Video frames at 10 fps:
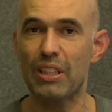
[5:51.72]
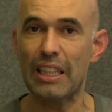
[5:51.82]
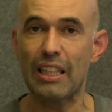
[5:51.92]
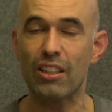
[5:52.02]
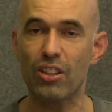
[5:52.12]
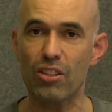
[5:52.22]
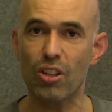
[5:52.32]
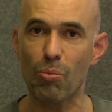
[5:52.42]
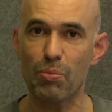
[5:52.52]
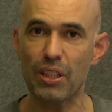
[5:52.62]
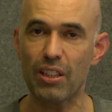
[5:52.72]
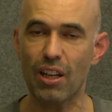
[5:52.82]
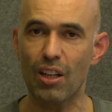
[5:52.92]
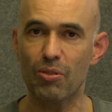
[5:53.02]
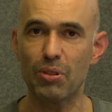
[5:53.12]
another topic
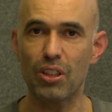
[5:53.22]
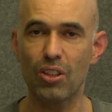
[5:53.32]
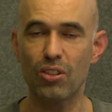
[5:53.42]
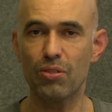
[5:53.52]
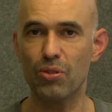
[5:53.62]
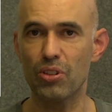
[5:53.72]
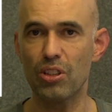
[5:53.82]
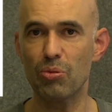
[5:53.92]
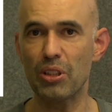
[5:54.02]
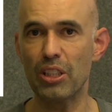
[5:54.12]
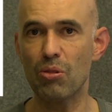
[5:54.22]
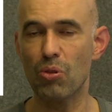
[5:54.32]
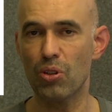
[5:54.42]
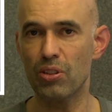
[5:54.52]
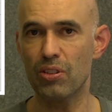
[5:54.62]
I've been asked for this week
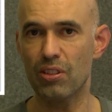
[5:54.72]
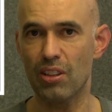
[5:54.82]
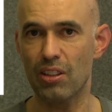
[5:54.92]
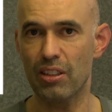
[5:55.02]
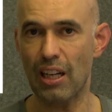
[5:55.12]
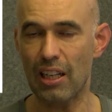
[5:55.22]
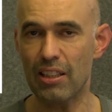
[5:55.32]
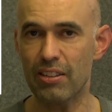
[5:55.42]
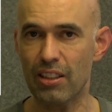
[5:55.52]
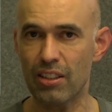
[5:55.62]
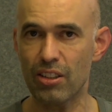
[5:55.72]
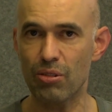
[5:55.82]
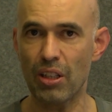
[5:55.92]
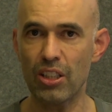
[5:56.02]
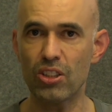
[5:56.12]
was the calendar
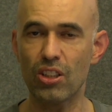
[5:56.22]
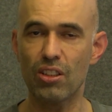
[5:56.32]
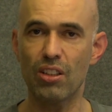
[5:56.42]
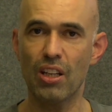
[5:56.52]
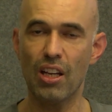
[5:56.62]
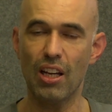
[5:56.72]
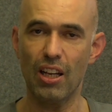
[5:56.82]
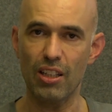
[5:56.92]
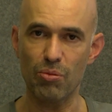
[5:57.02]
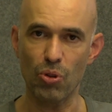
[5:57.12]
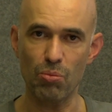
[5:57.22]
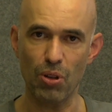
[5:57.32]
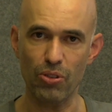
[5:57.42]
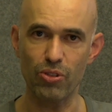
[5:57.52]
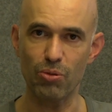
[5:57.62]
integration and one
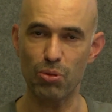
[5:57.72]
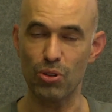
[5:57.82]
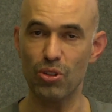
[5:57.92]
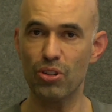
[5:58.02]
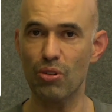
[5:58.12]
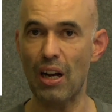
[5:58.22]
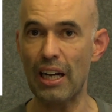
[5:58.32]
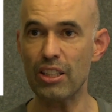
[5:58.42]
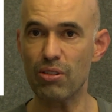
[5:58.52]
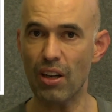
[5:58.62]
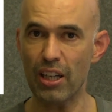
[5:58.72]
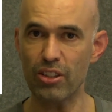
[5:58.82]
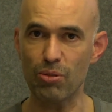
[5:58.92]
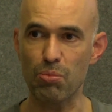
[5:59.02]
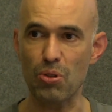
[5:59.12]
button to push. So I tried to
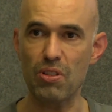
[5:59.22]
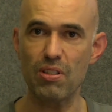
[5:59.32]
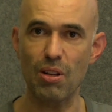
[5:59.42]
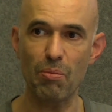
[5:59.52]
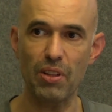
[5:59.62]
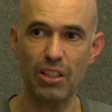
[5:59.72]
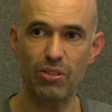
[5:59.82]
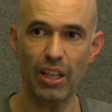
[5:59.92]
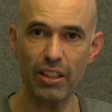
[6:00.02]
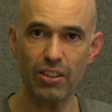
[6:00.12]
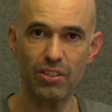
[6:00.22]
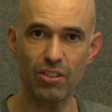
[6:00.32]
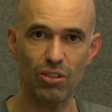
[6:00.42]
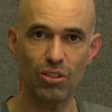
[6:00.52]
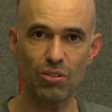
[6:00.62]
put something together, so
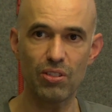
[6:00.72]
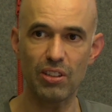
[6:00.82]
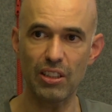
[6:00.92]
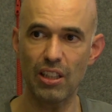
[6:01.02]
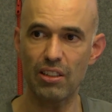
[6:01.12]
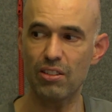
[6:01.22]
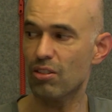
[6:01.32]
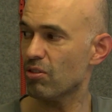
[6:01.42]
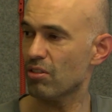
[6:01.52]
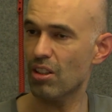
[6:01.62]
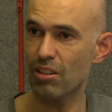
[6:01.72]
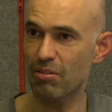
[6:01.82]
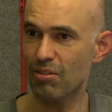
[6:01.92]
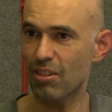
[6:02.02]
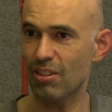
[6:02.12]
you'll see that on the
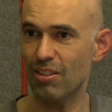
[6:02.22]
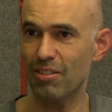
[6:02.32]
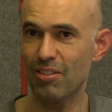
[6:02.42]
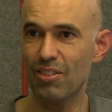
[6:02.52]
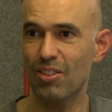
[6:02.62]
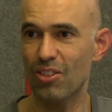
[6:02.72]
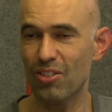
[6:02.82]
on